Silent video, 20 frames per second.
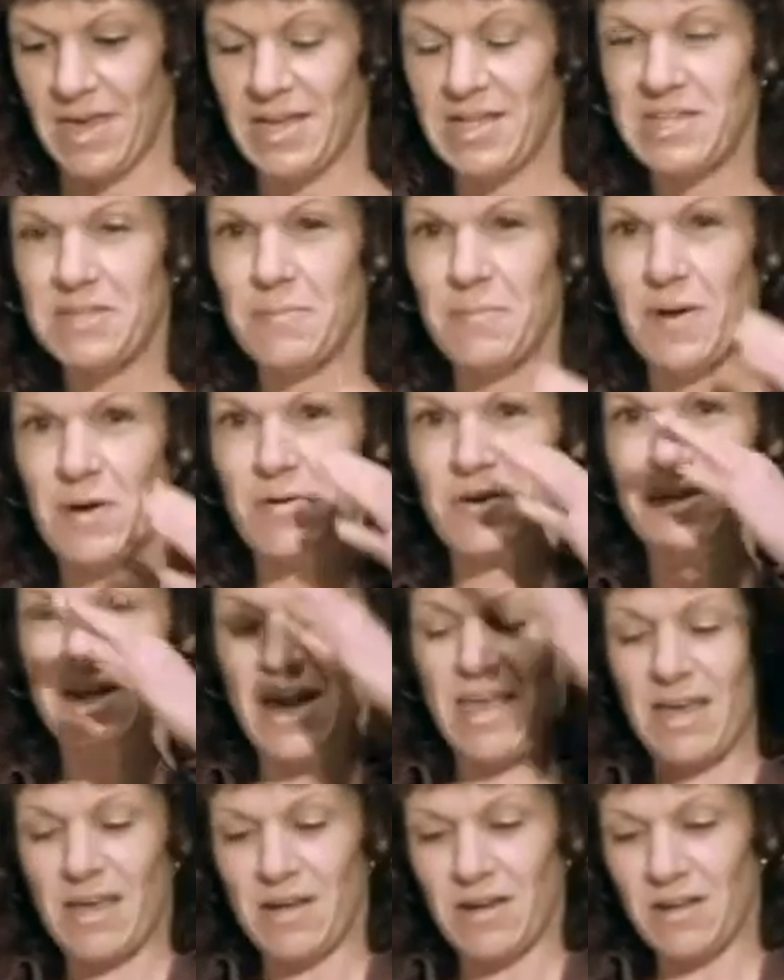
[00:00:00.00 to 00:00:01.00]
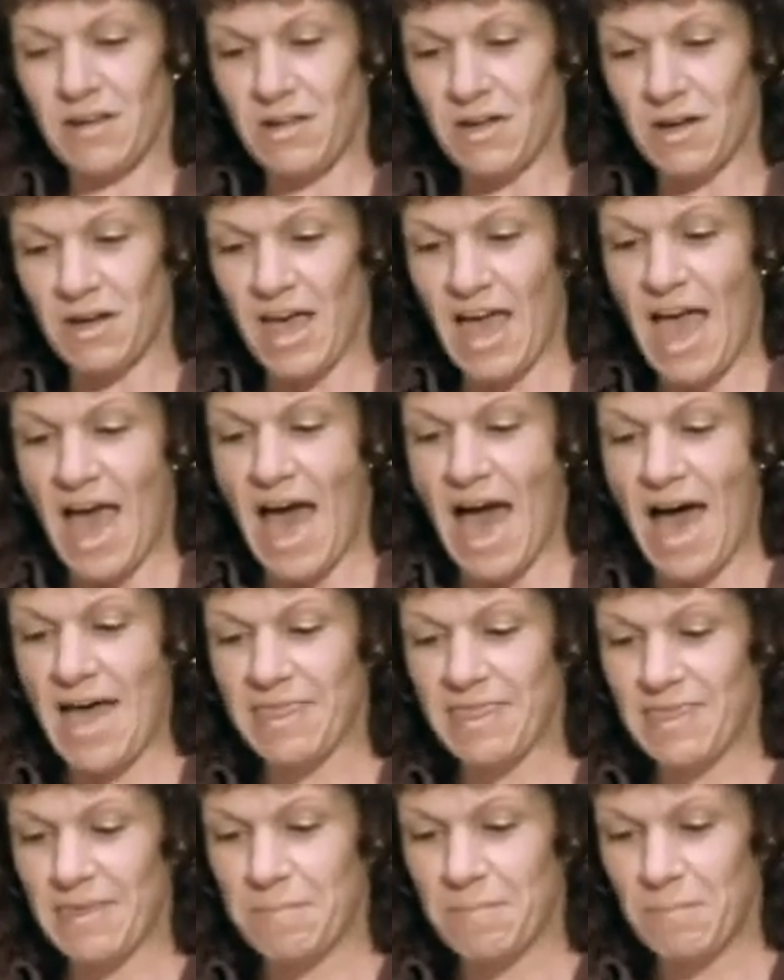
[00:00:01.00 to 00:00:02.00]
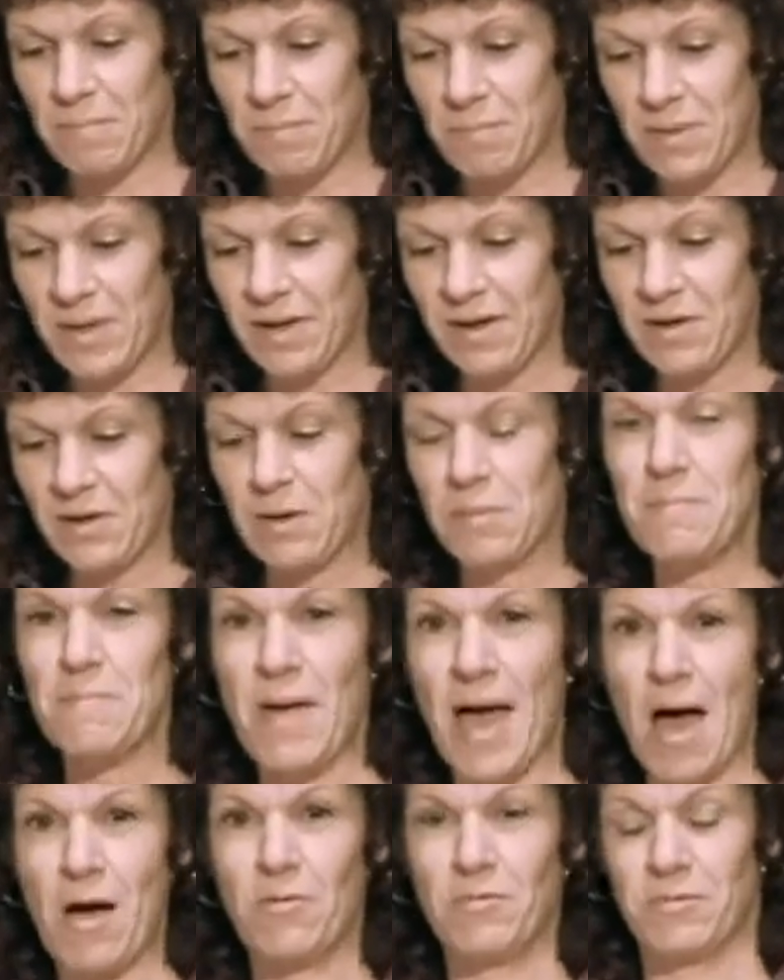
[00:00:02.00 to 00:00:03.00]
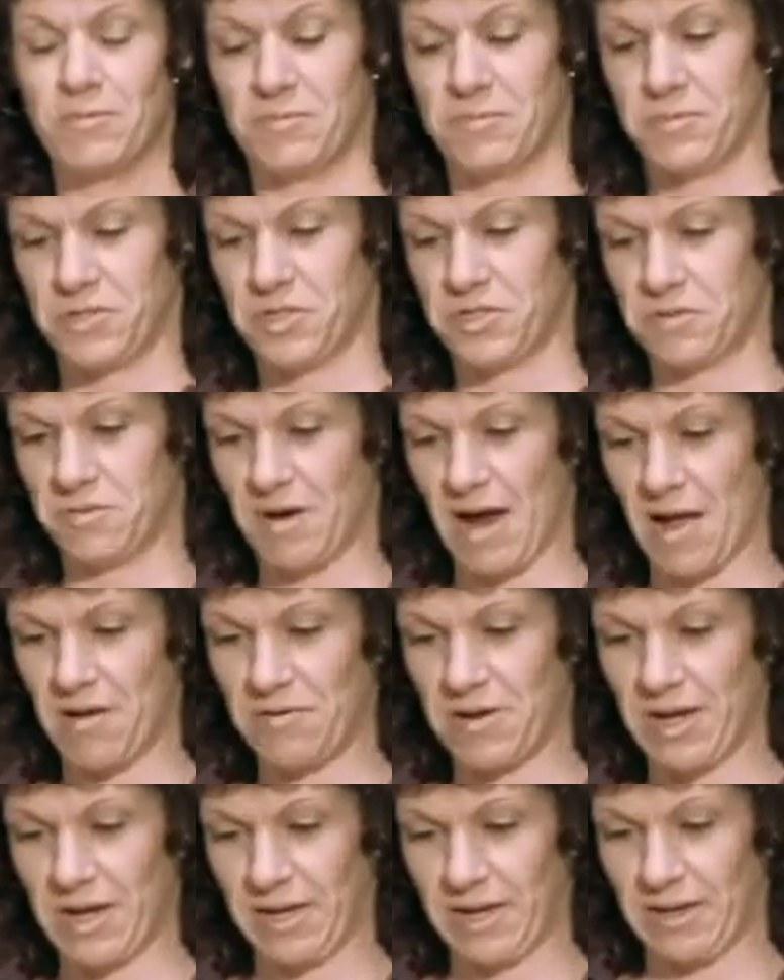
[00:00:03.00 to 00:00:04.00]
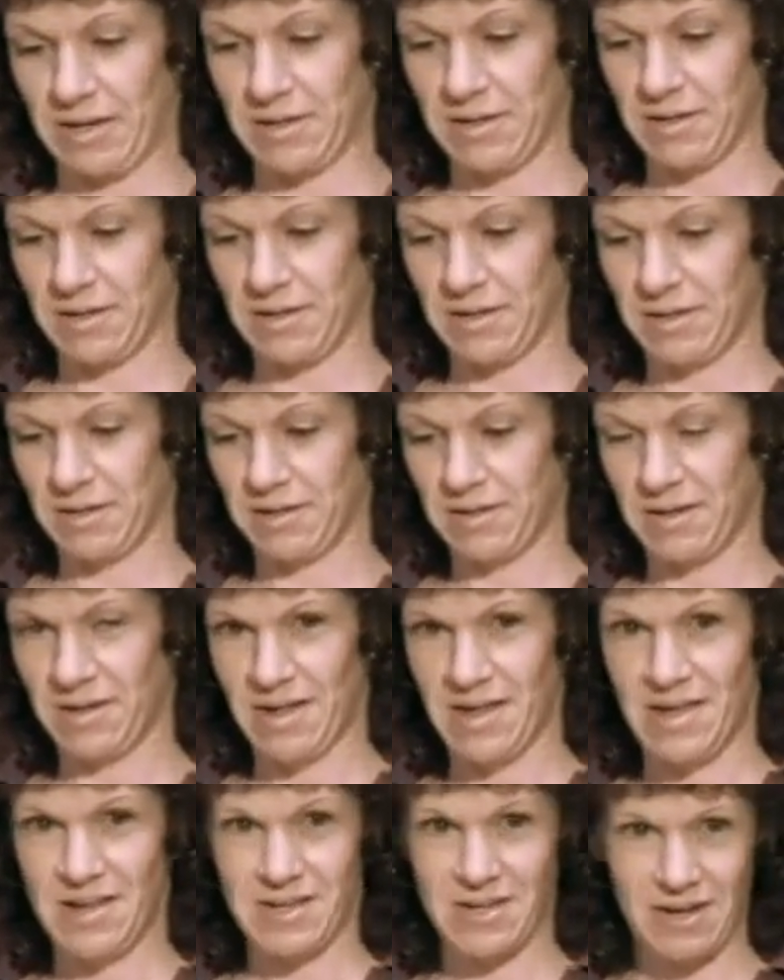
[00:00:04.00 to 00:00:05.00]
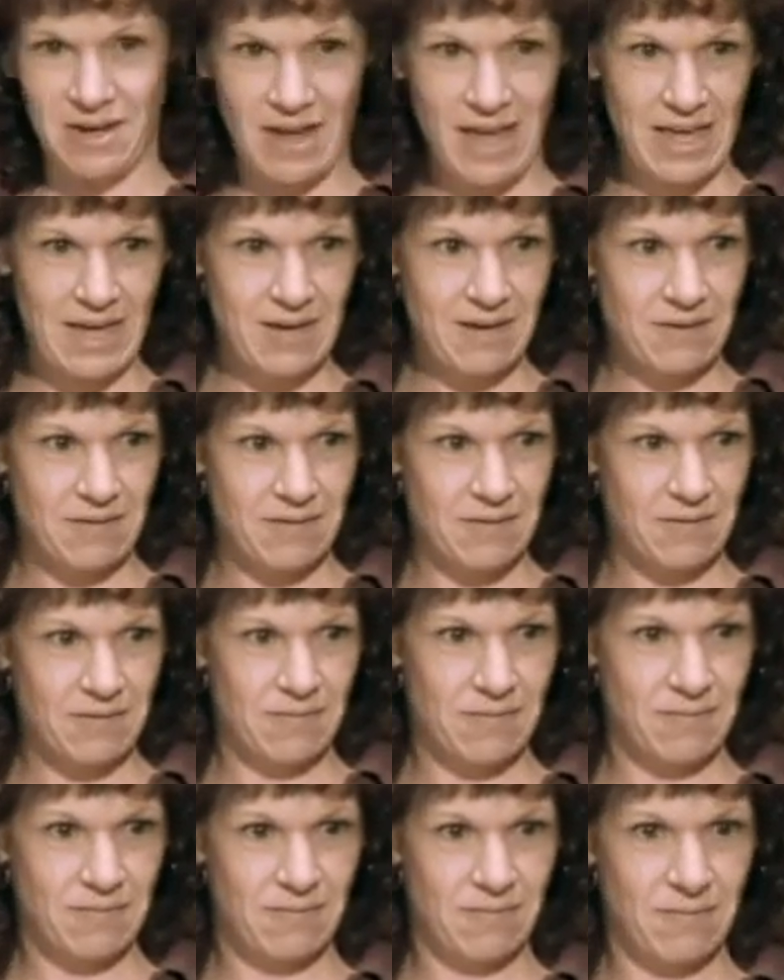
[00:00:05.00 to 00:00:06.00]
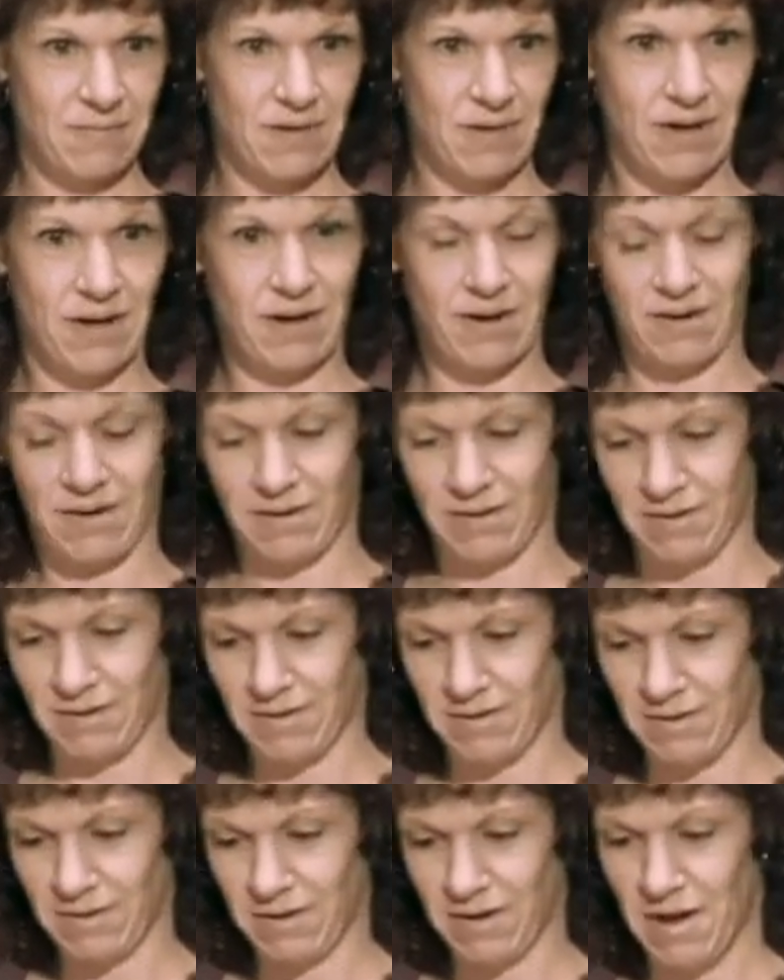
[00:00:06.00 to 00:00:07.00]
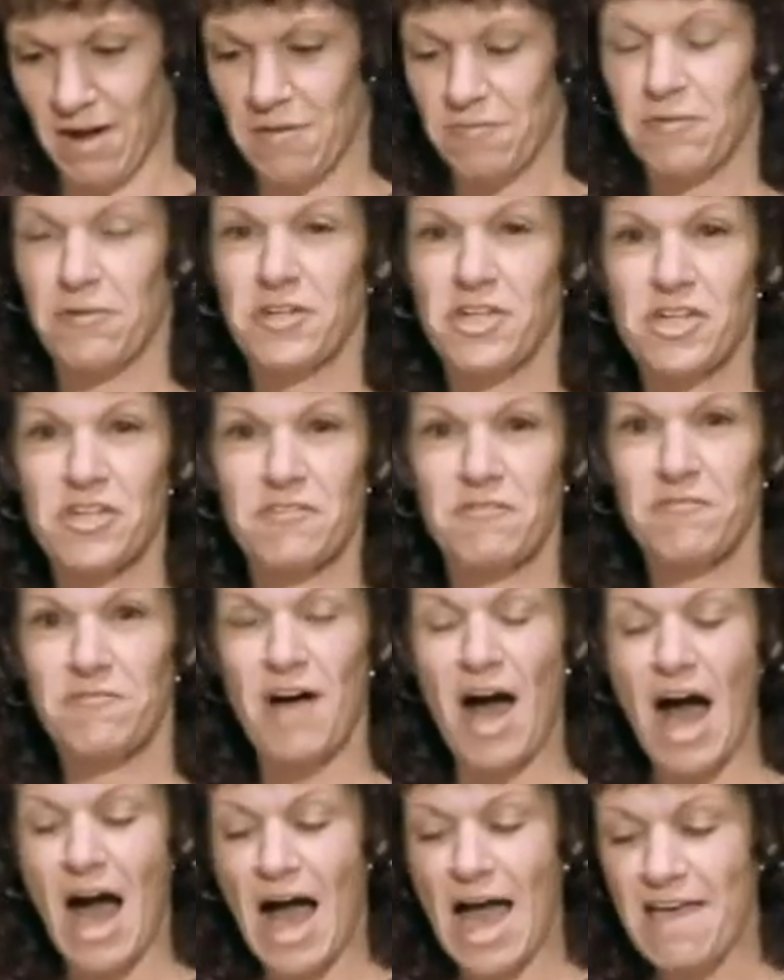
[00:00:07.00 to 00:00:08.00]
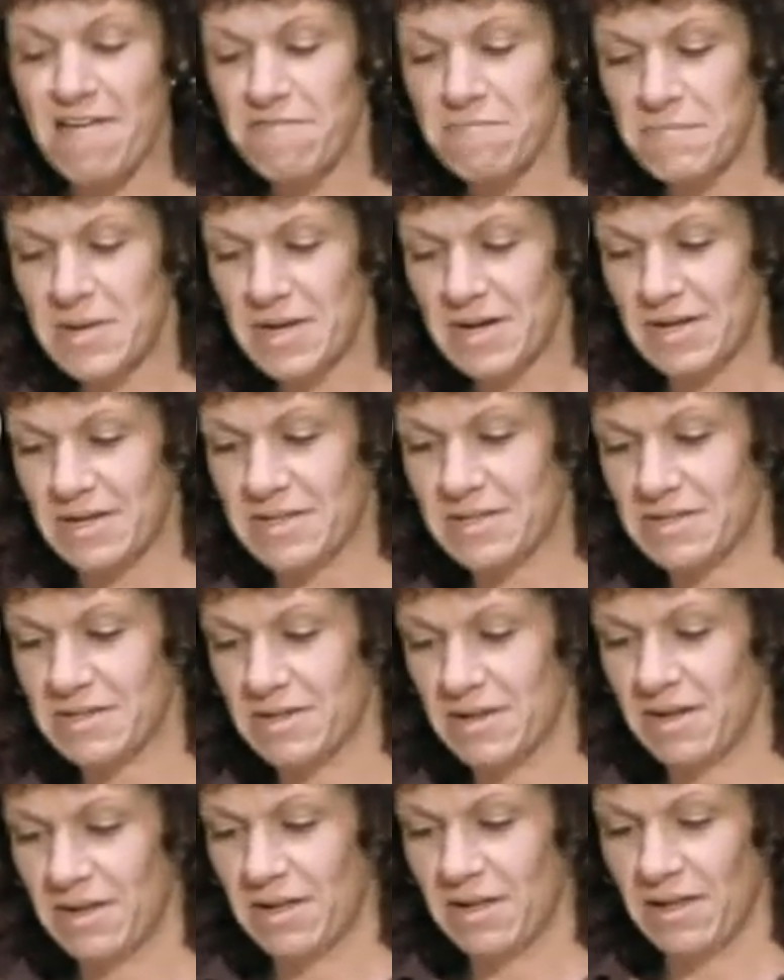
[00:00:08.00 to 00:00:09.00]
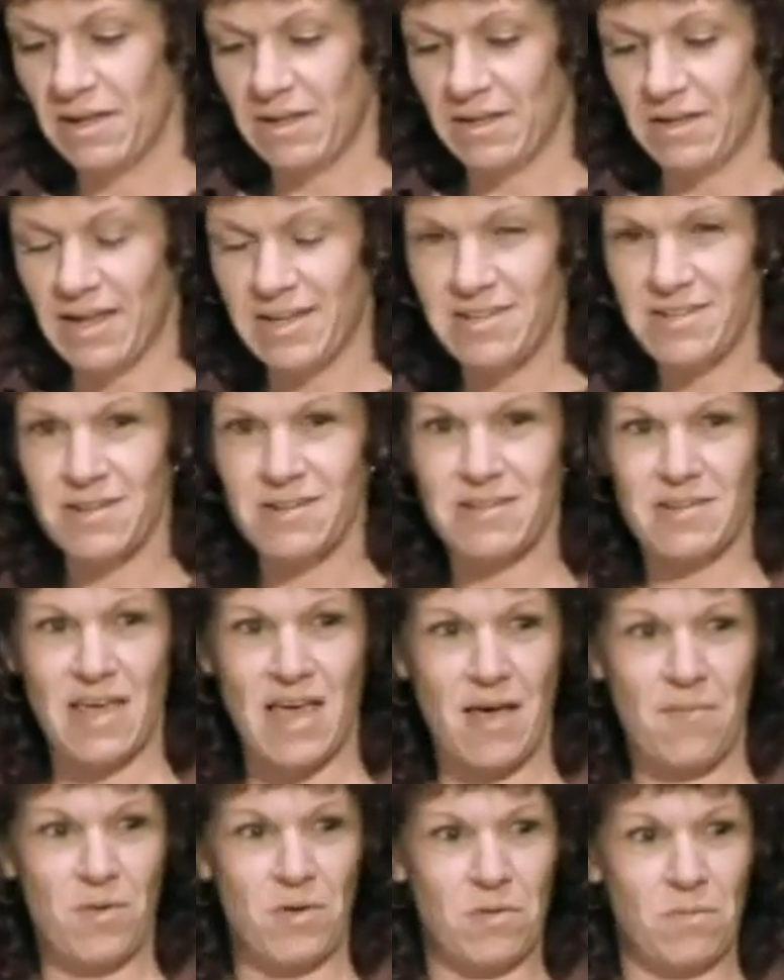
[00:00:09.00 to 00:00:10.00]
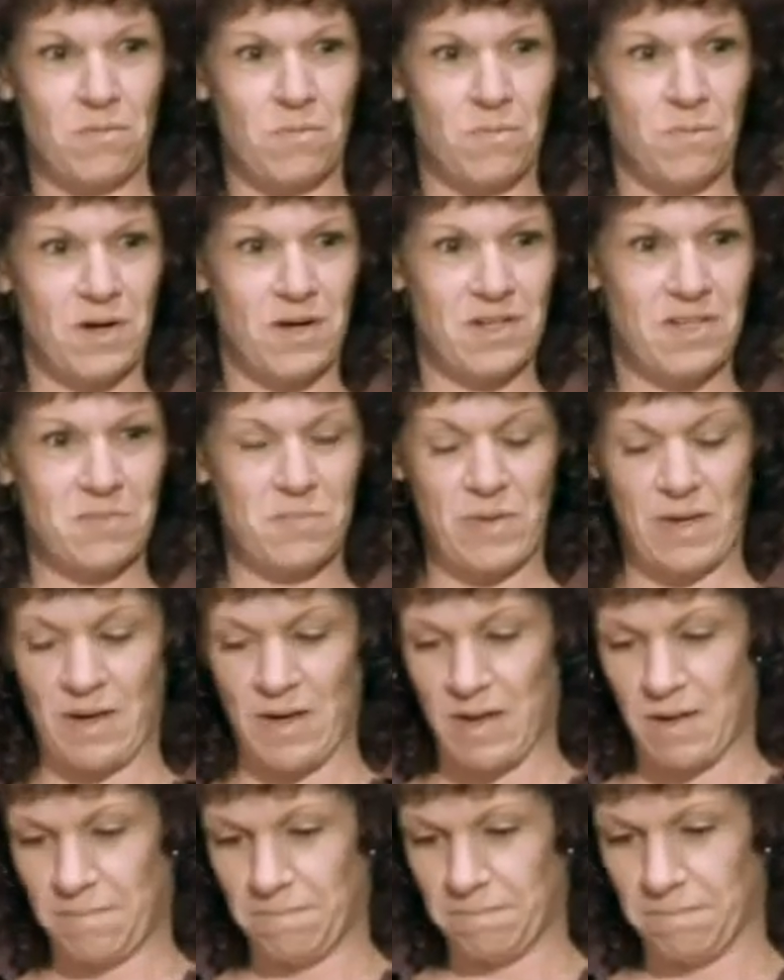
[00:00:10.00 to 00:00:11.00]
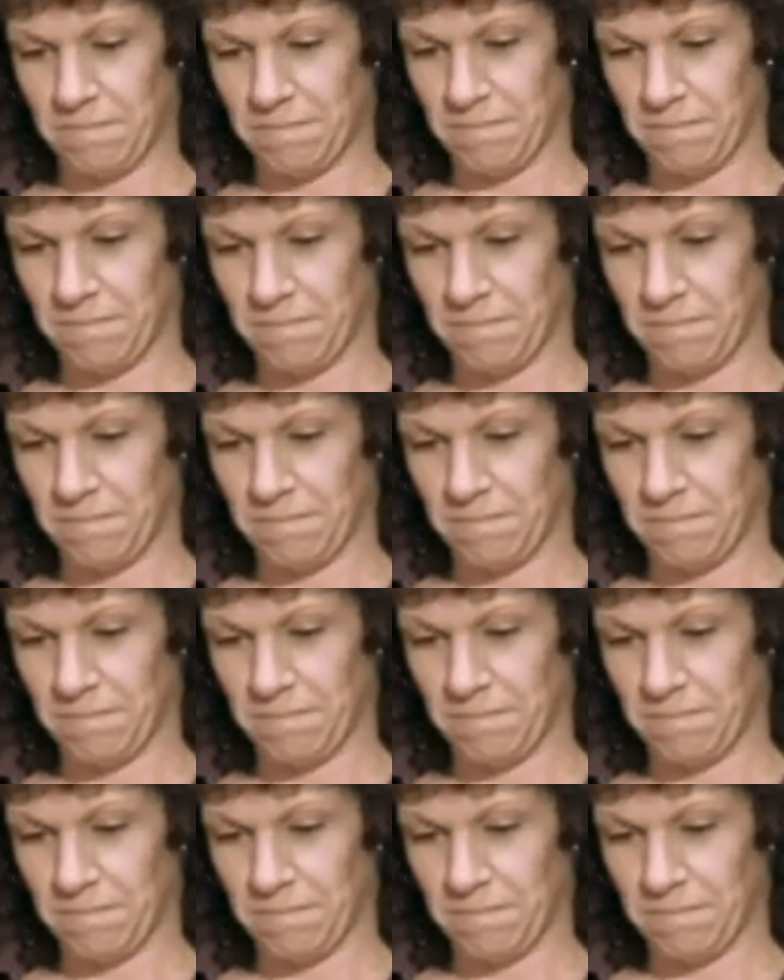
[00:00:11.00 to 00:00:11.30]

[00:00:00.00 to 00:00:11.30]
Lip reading: It's about taking a look at the bigger mountain surrounding it. Tonight, here, for just 5 minutes, let's examine what it's become.